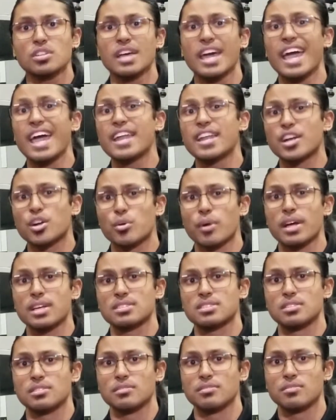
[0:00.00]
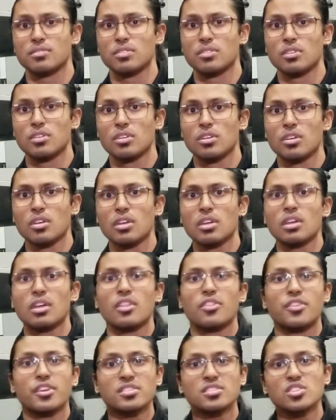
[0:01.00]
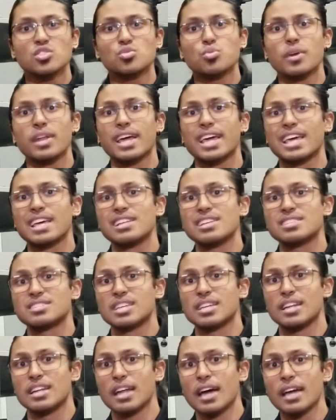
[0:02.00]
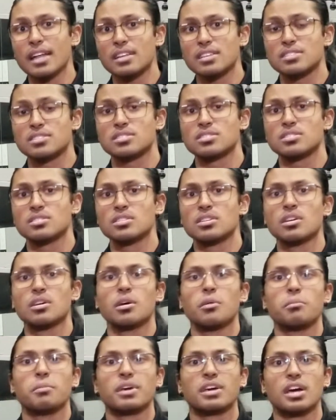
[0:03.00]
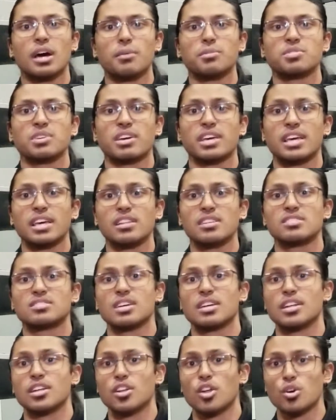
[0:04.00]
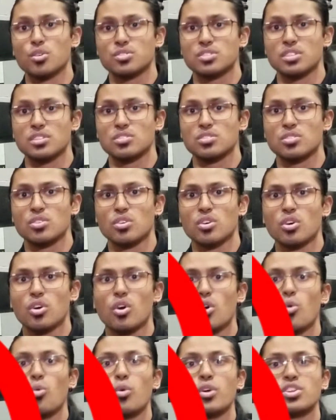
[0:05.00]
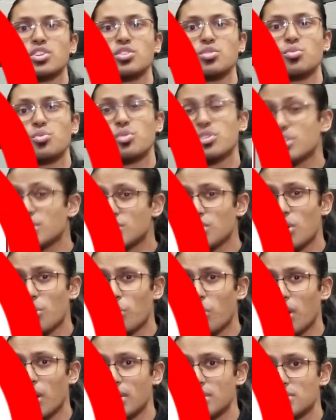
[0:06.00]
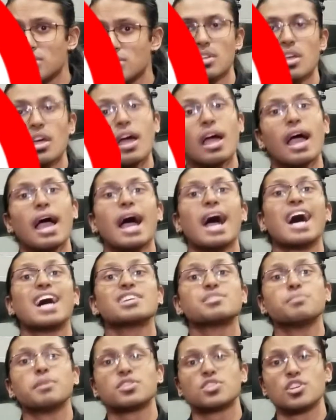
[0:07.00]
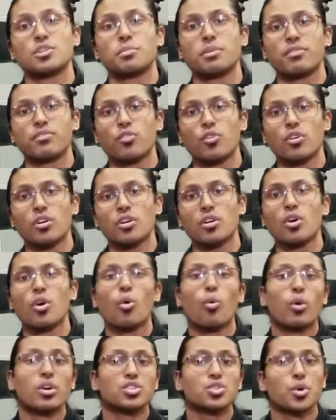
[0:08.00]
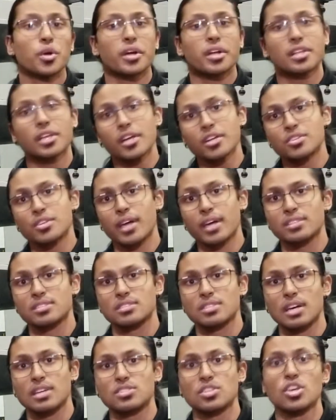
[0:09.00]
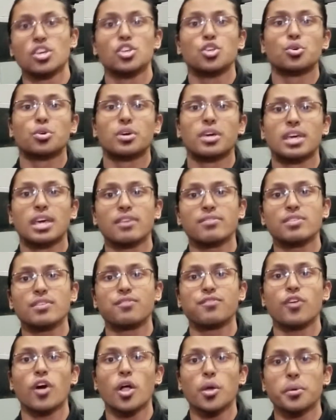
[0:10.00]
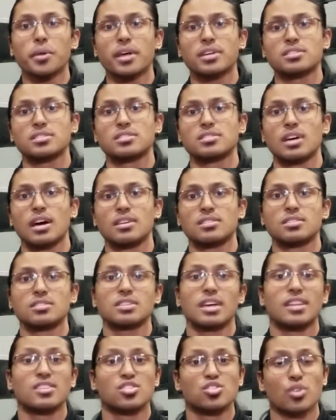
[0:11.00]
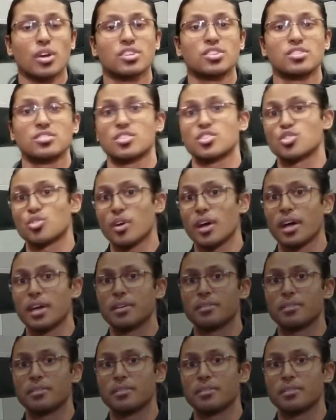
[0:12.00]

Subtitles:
and aggressive. This is when Achilles tendonitis becomes Achilles tendinosis, which you really don't want. As mentioned before, once you are clear to exercise, you can give the following exercises and stretches a try.